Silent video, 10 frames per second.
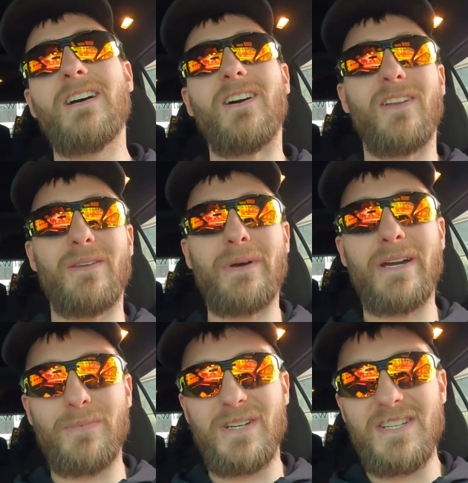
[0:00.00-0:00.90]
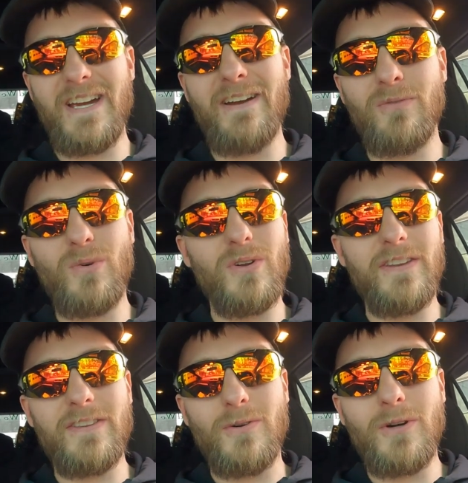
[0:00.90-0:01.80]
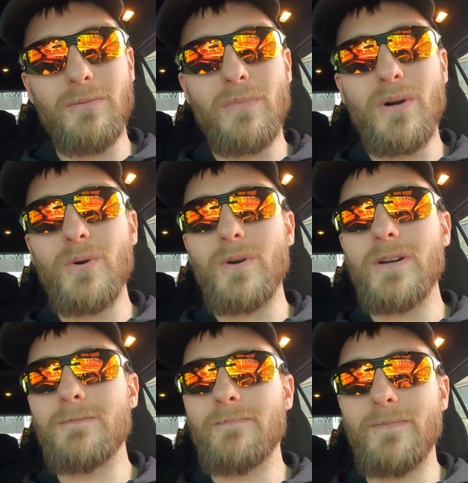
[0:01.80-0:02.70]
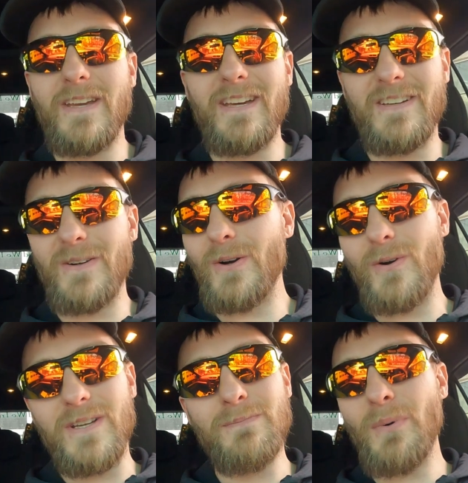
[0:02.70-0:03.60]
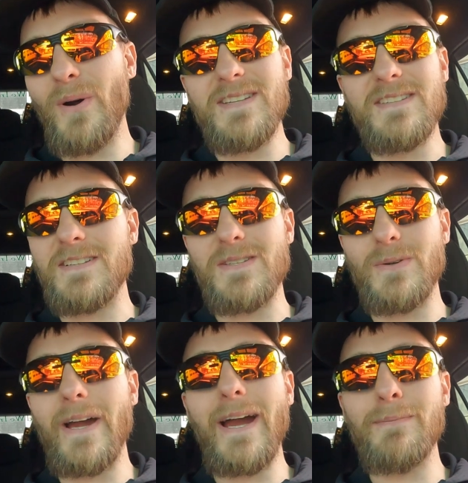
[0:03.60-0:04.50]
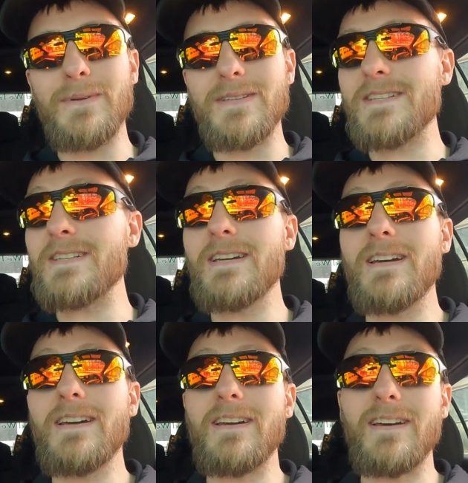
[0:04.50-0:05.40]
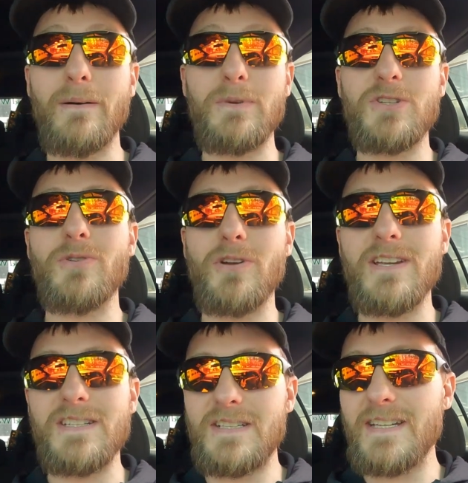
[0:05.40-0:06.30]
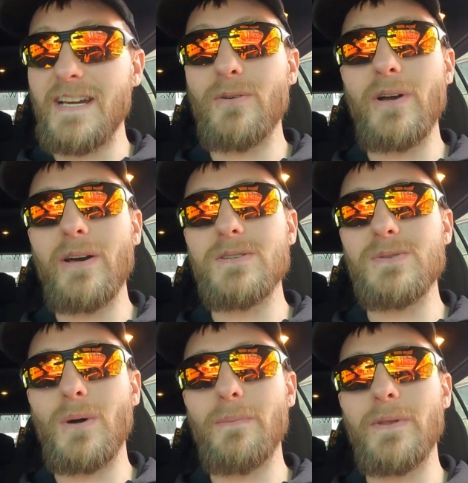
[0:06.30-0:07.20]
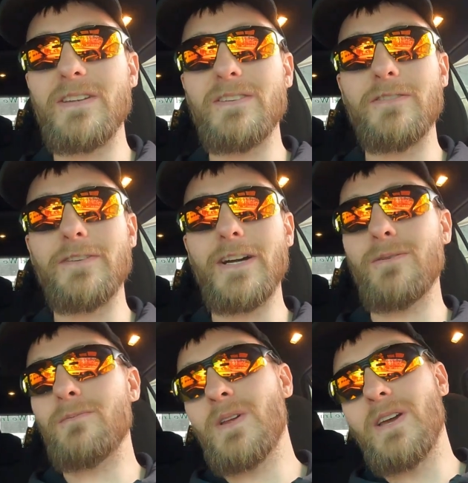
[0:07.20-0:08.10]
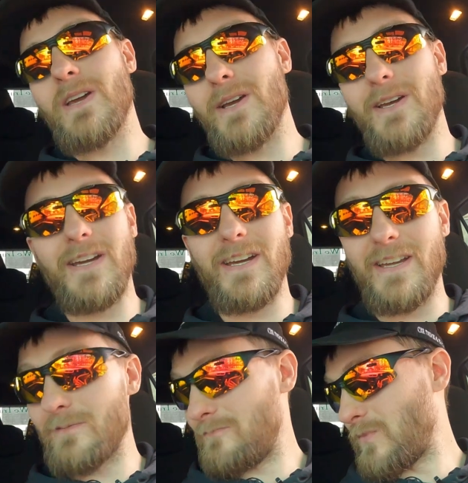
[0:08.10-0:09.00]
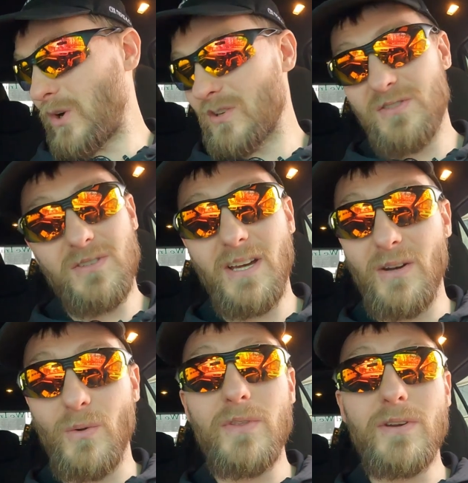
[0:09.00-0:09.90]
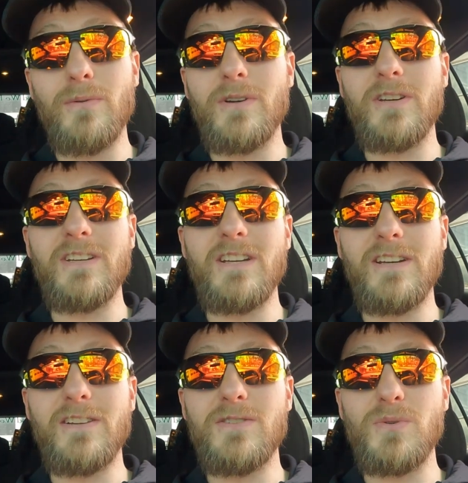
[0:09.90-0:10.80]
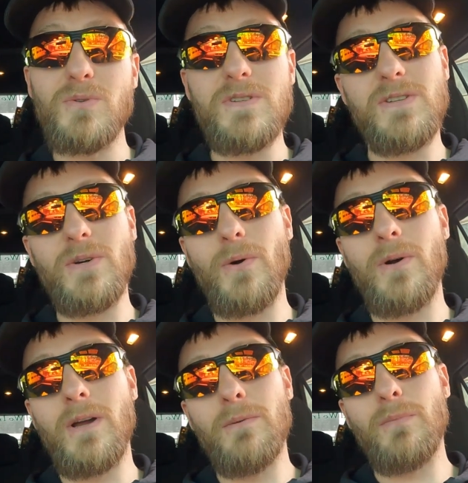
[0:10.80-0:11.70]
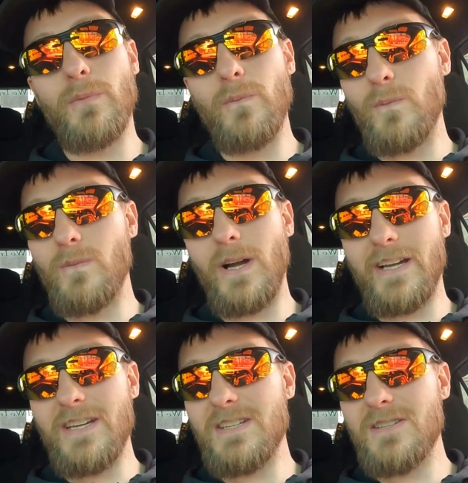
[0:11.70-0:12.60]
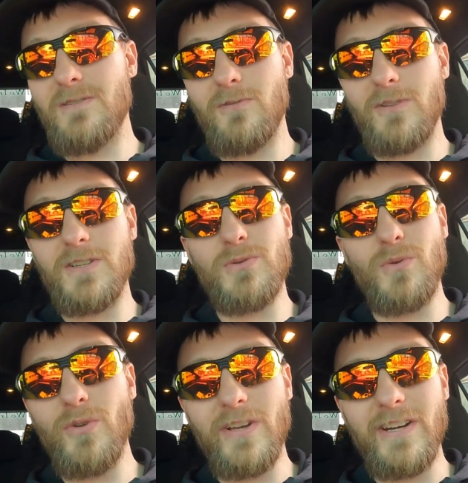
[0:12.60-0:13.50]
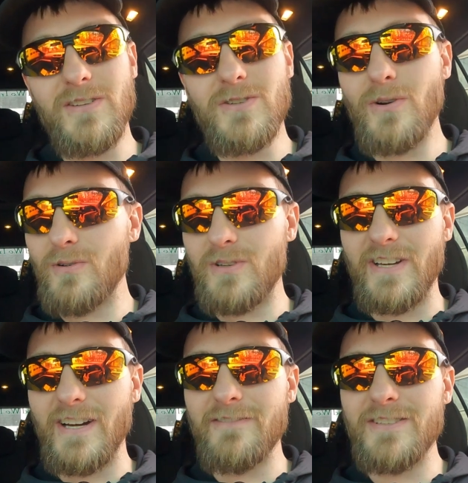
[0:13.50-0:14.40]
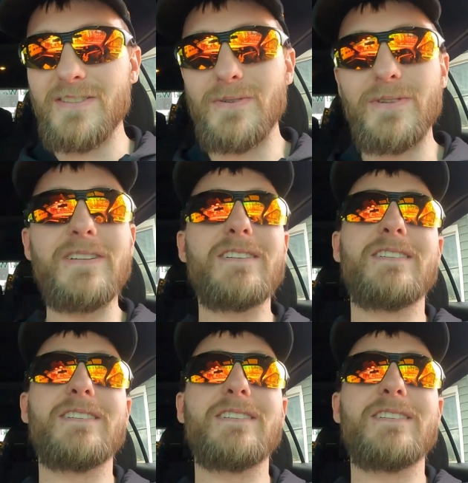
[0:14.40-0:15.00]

on the back, because I have one that the clip broke and you know it's plastic, so it happens, and I'm gonna show you guys exactly how to swap that stuff out. And honestly, I don't think we're gonna need any tools, so I guess let's roll that intro and dive into it.